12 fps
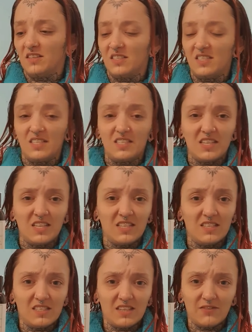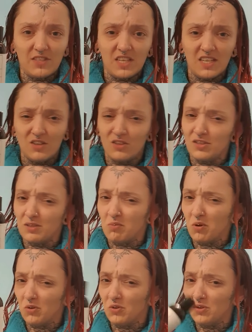$16, $17 a
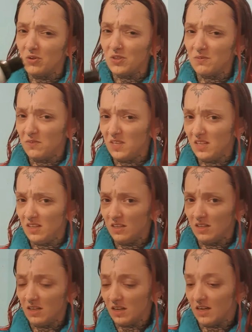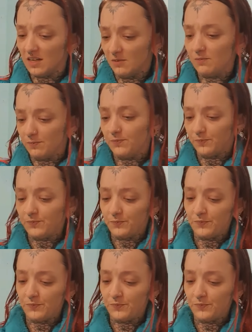bottle or something. I